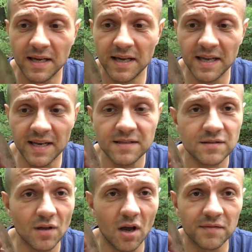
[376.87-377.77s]
It is
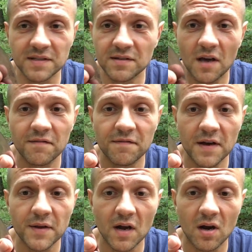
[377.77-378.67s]
soft, it's not
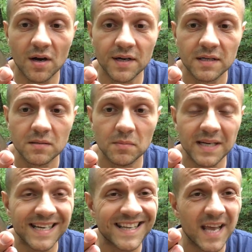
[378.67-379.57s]
very hard, but
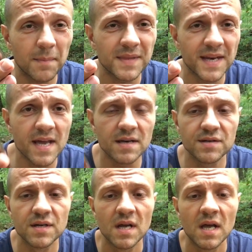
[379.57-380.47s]
it kept an
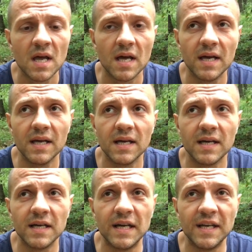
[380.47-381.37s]
edge.
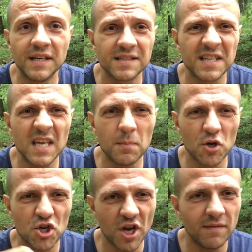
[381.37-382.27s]
It doesn't keep a
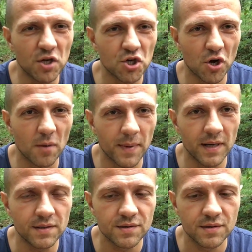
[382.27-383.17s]
shaving sharp
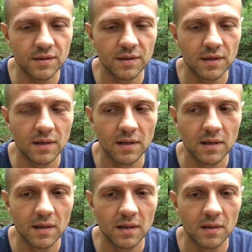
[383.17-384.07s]
edge,
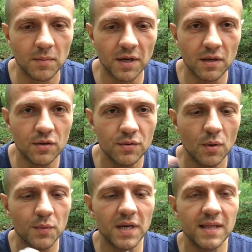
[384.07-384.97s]
but you
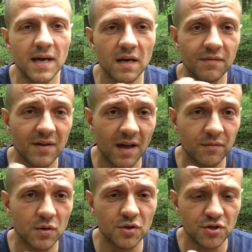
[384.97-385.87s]
don't need that if you
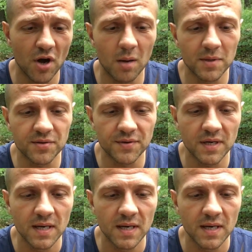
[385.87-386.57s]
have good geometry.